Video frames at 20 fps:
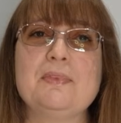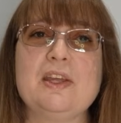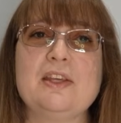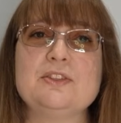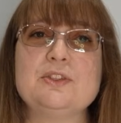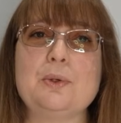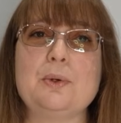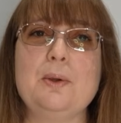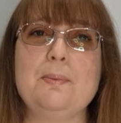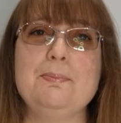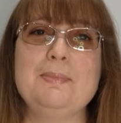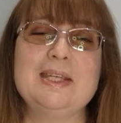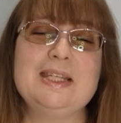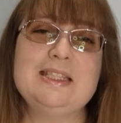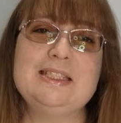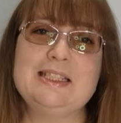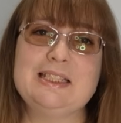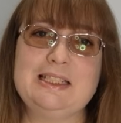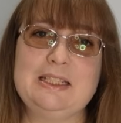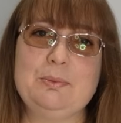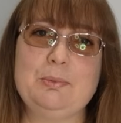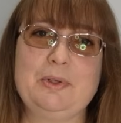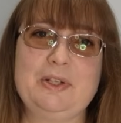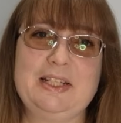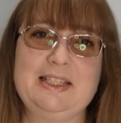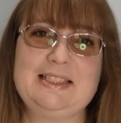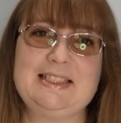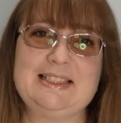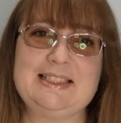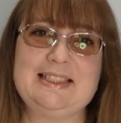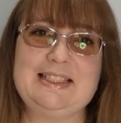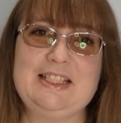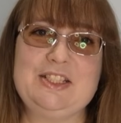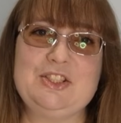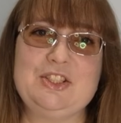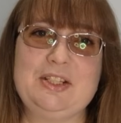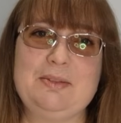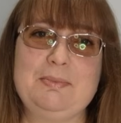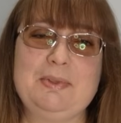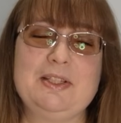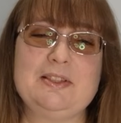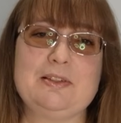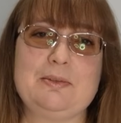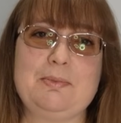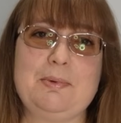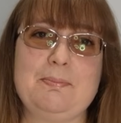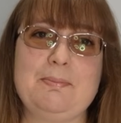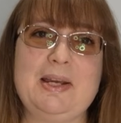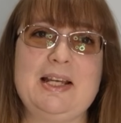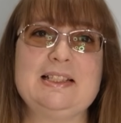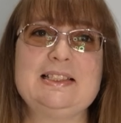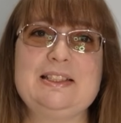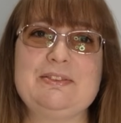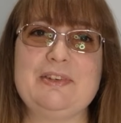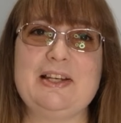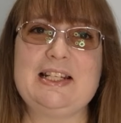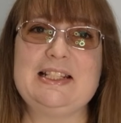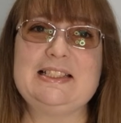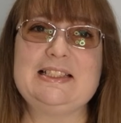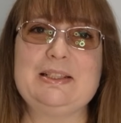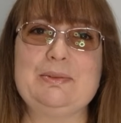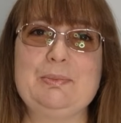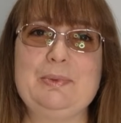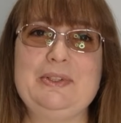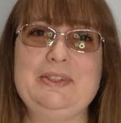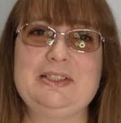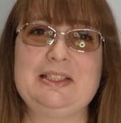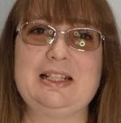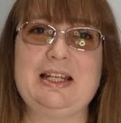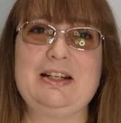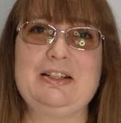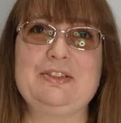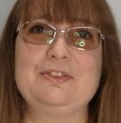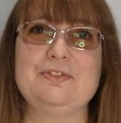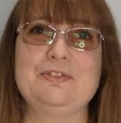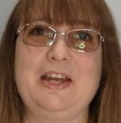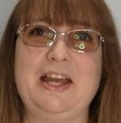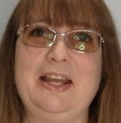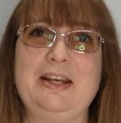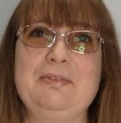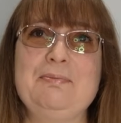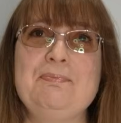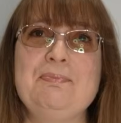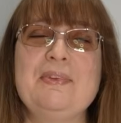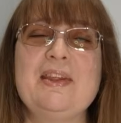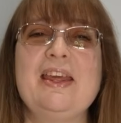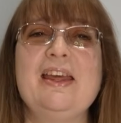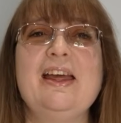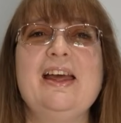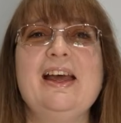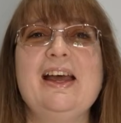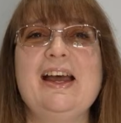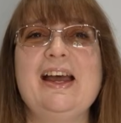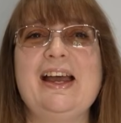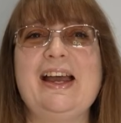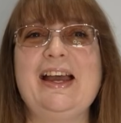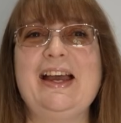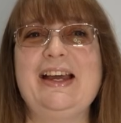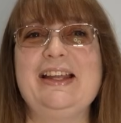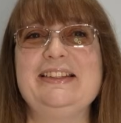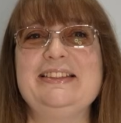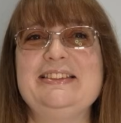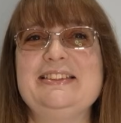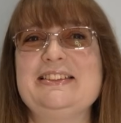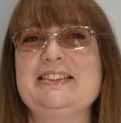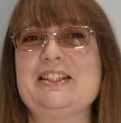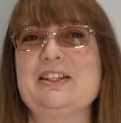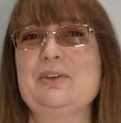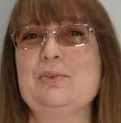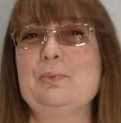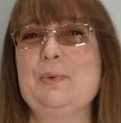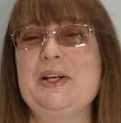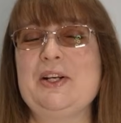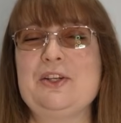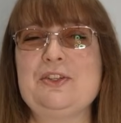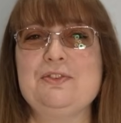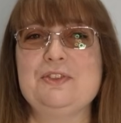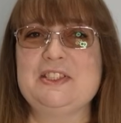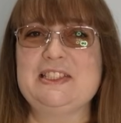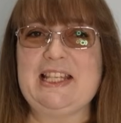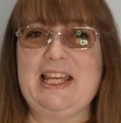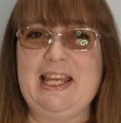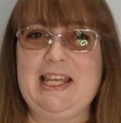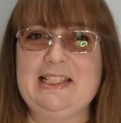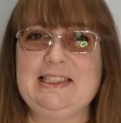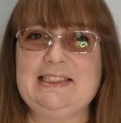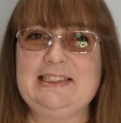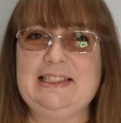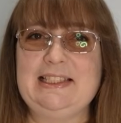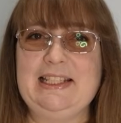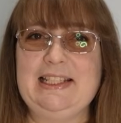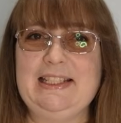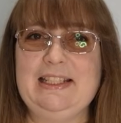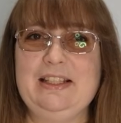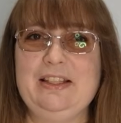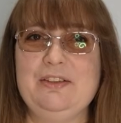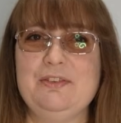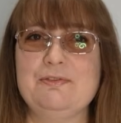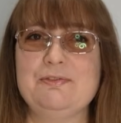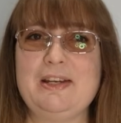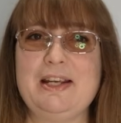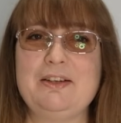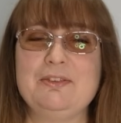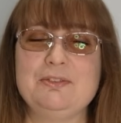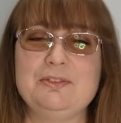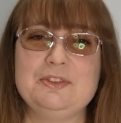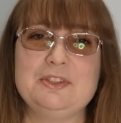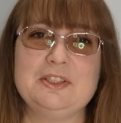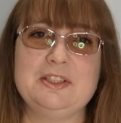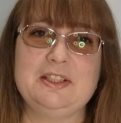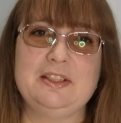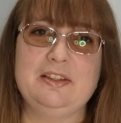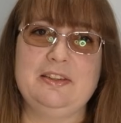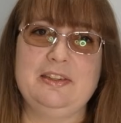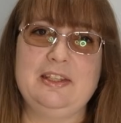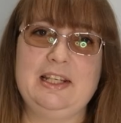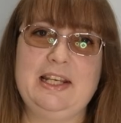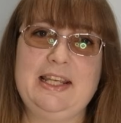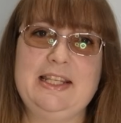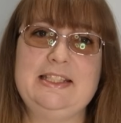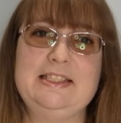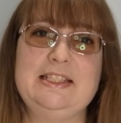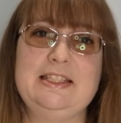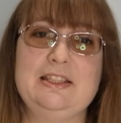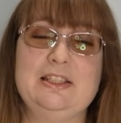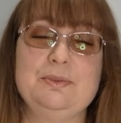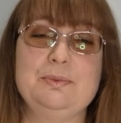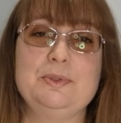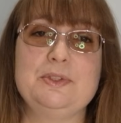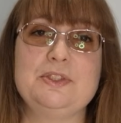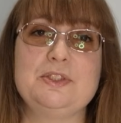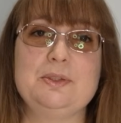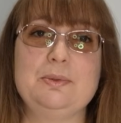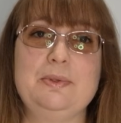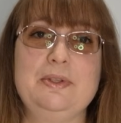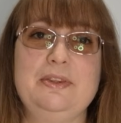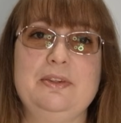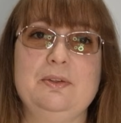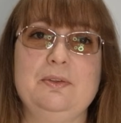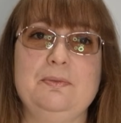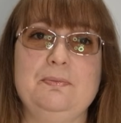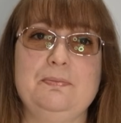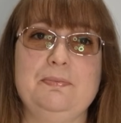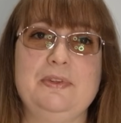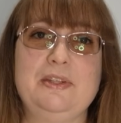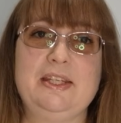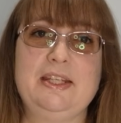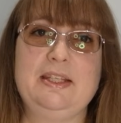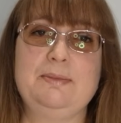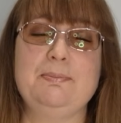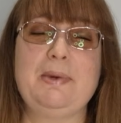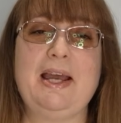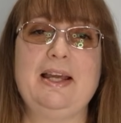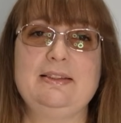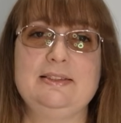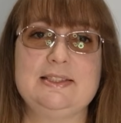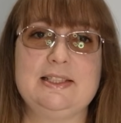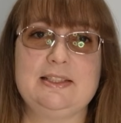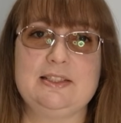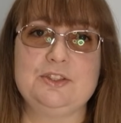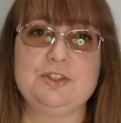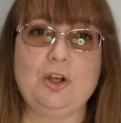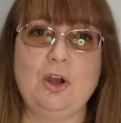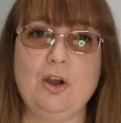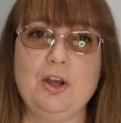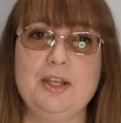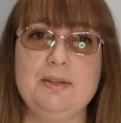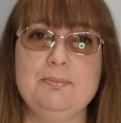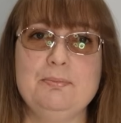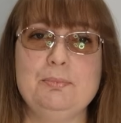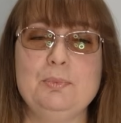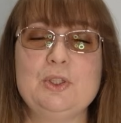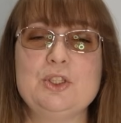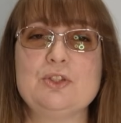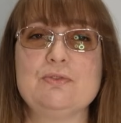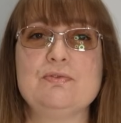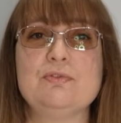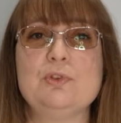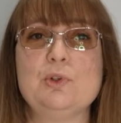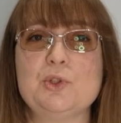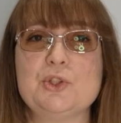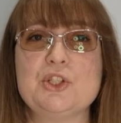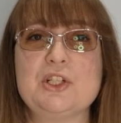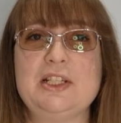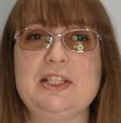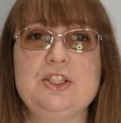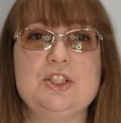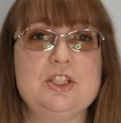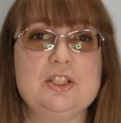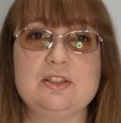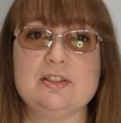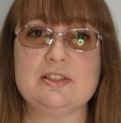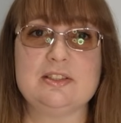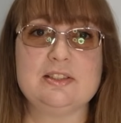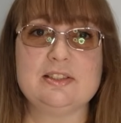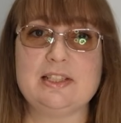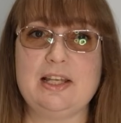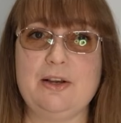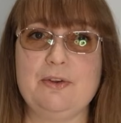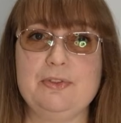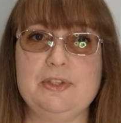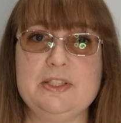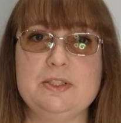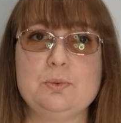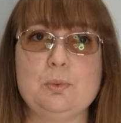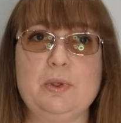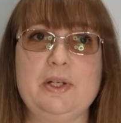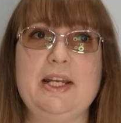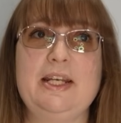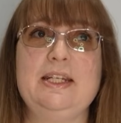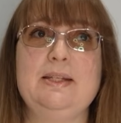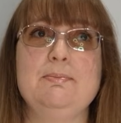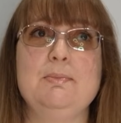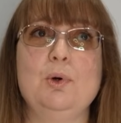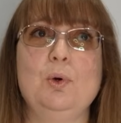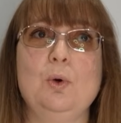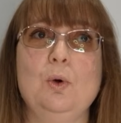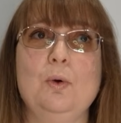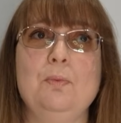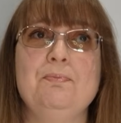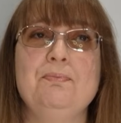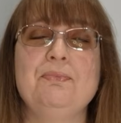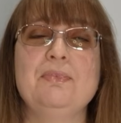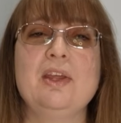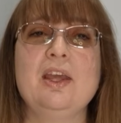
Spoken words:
So immediately wanted to stitch it because I'm a massive Alice in Wonderland fan, and went over to Etsy, found the lady that was doing the patterns at the time, which unfortunately she doesn't sell this one anymore.